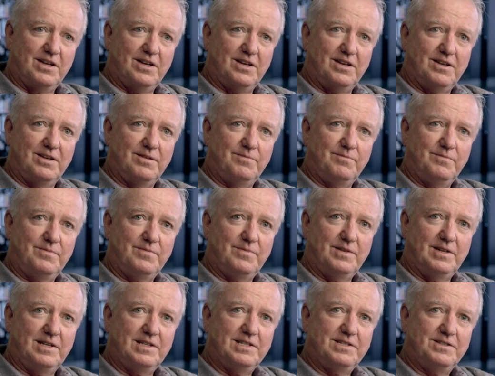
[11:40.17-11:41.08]
Um,
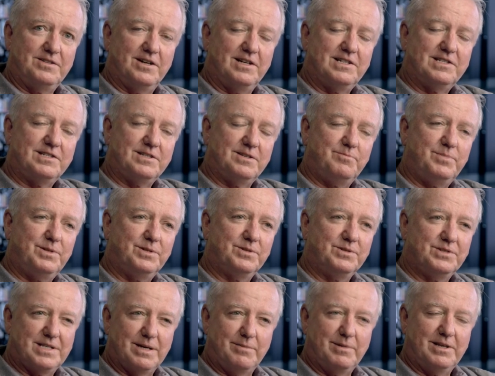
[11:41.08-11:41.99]
it's nice to
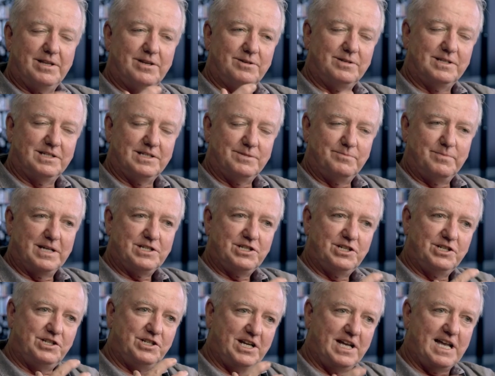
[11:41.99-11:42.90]
build some of the, as
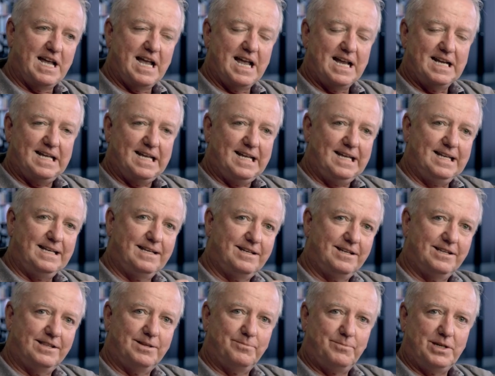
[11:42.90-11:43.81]
much as you can
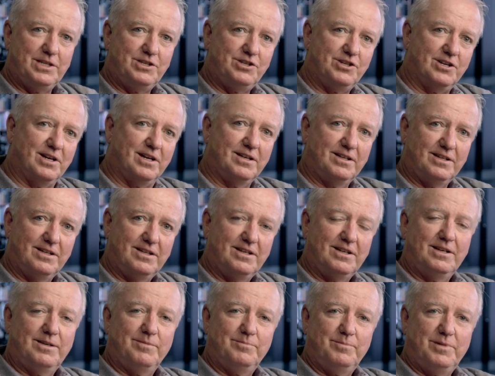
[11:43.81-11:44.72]
into the picture
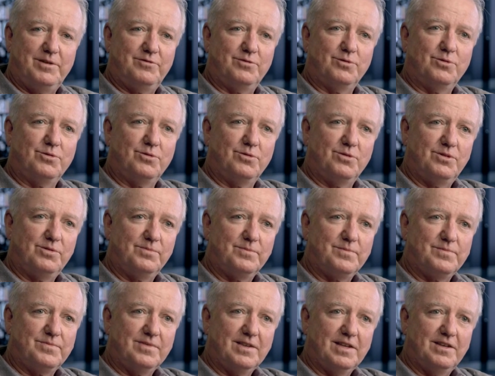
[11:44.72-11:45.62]
before
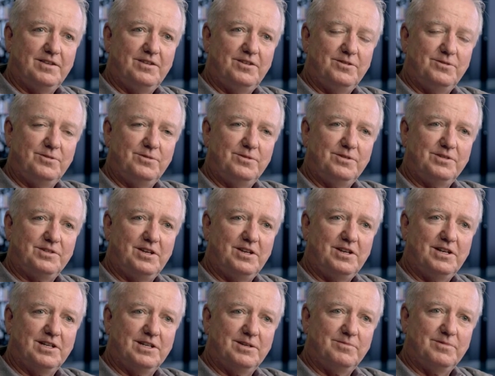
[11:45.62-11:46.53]
you, so
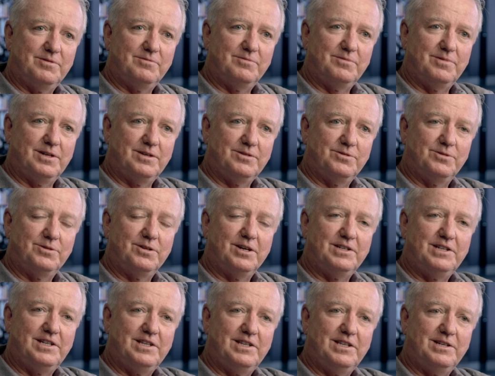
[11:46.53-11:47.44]
you get a, a good
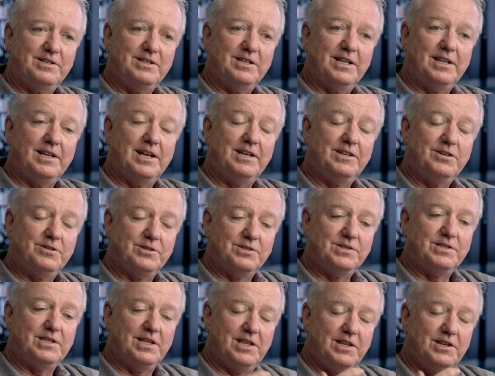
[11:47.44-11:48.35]
idea, then and then you
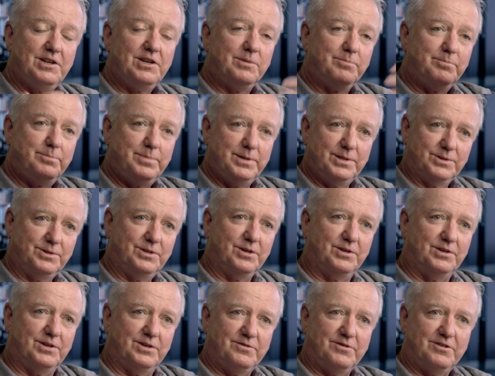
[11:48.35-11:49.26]
got then you can build
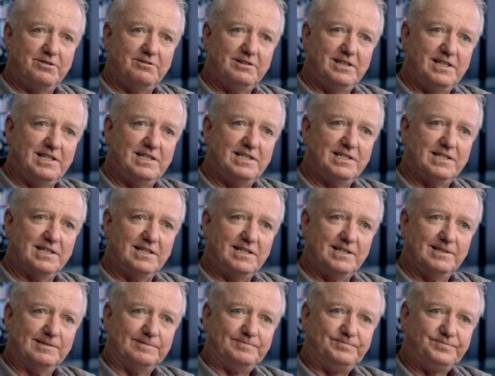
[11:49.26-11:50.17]
on it very
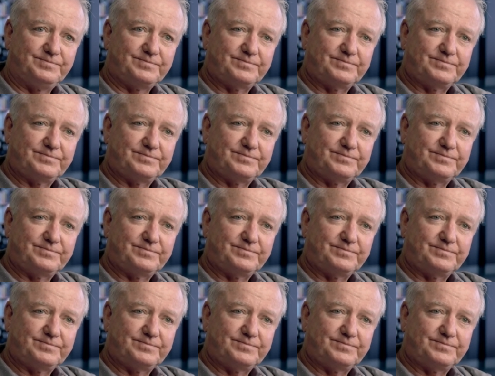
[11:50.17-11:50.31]
easily.